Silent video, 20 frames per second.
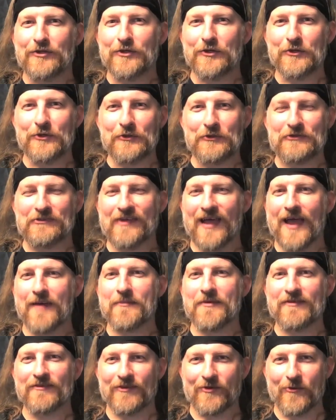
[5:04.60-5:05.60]
II,
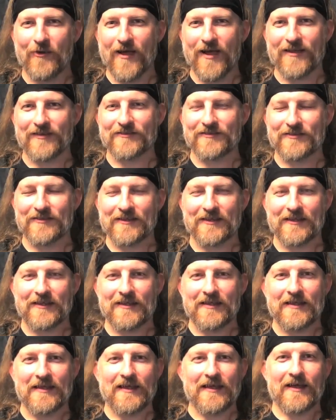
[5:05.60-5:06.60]
Simon's Quest.
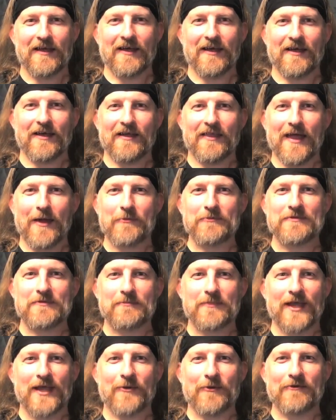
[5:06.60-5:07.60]
That was a
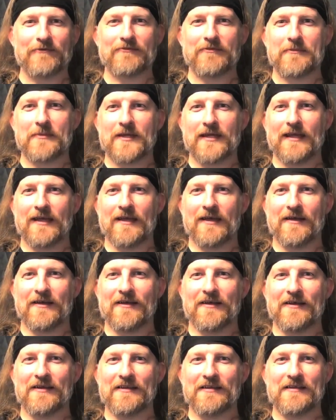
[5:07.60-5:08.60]
big one for me.
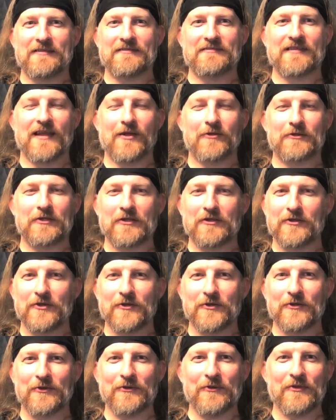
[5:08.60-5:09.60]
Zelda
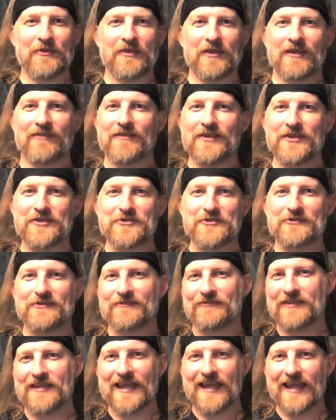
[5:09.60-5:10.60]
II, The Adventures
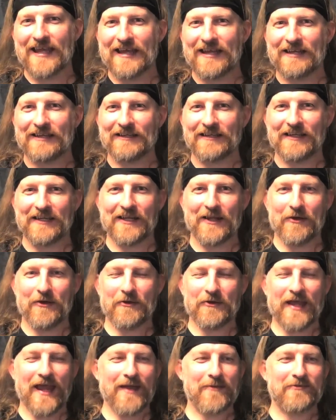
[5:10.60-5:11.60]
of Link. You
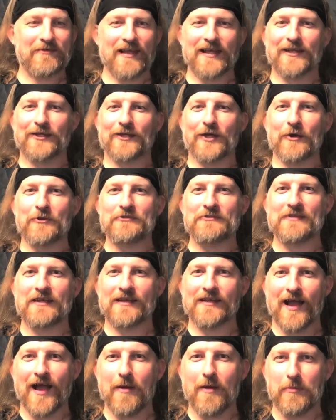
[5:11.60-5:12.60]
know, games like Ghosts
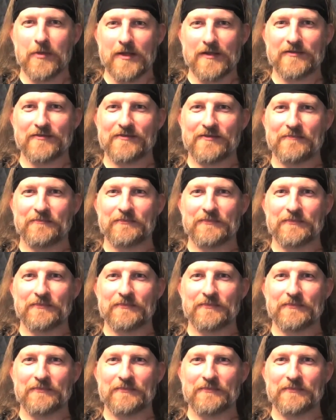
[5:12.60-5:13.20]
and Goblins.